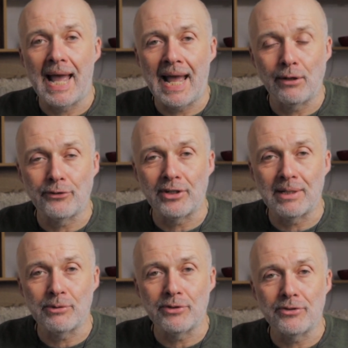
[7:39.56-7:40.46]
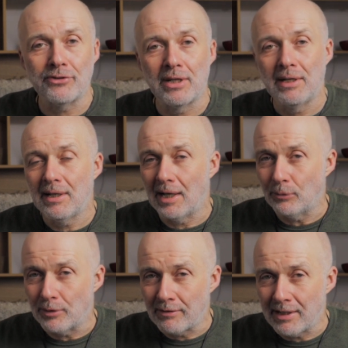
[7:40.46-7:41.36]
Alzheimer's, I
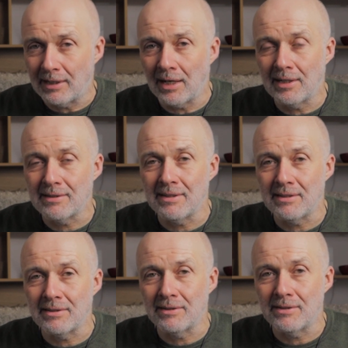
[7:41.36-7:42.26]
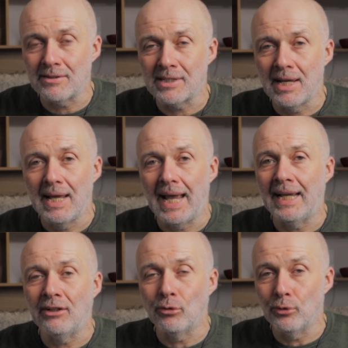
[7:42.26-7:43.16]
would think Huntington's,
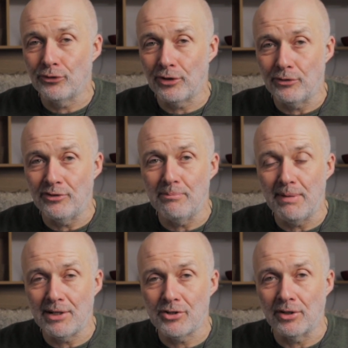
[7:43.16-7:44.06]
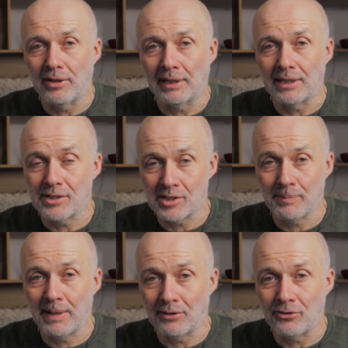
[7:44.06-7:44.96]
and also dementia. And I
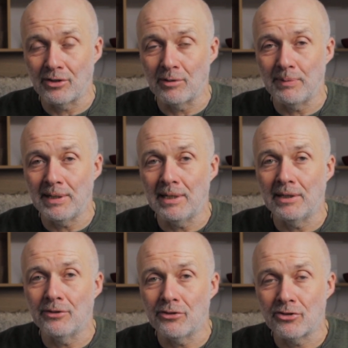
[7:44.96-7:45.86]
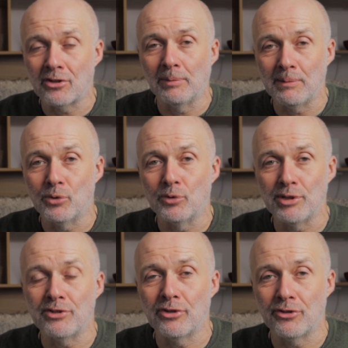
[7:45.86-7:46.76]
suspect there's going to be considerably more
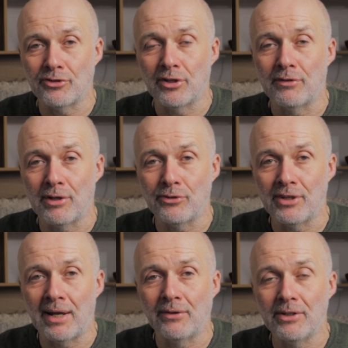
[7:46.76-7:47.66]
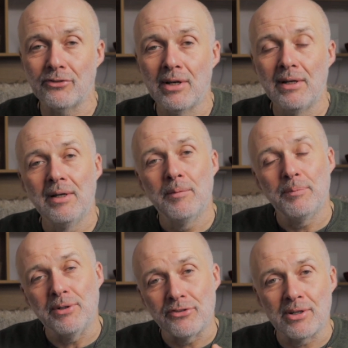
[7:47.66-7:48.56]
research done in those areas.
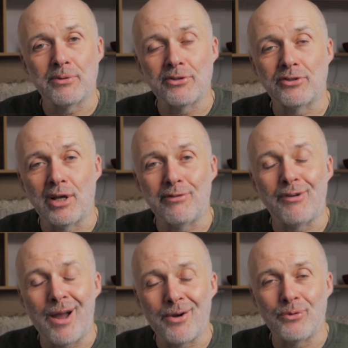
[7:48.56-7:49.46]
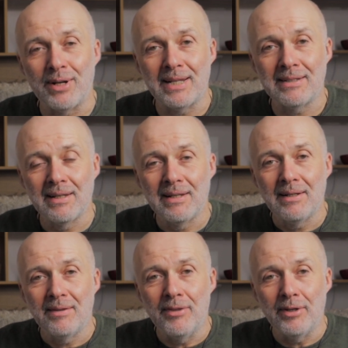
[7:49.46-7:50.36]
But in some of the stuff I read,
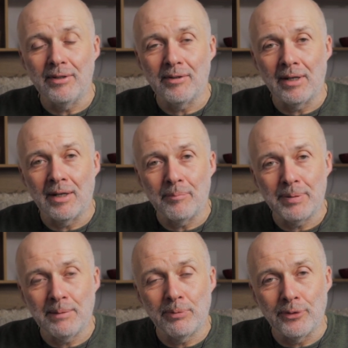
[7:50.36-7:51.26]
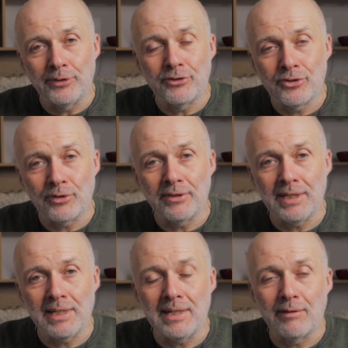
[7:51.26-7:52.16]
that people that took
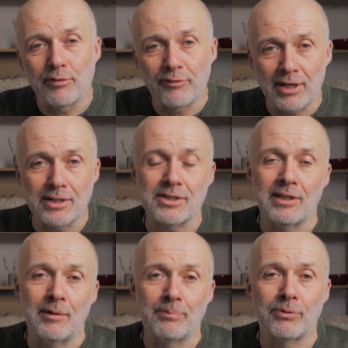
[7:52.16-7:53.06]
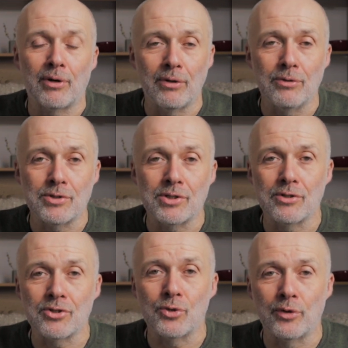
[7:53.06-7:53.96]
the fasting approach
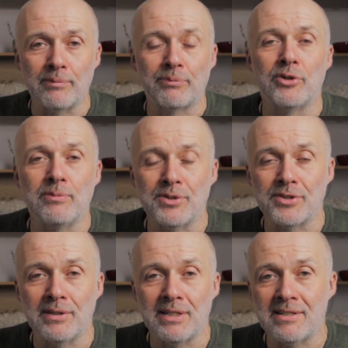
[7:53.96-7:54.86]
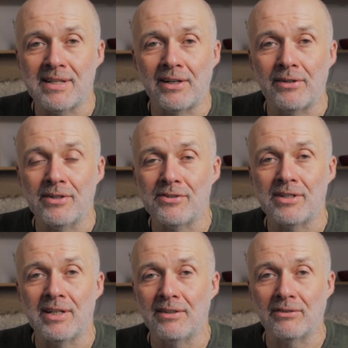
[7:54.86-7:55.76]
saw improvements in these areas
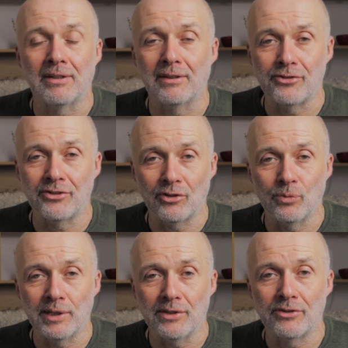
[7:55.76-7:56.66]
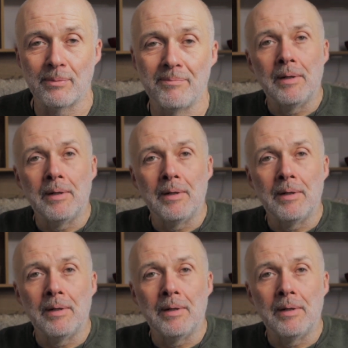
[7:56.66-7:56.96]
in as little as 6 weeks.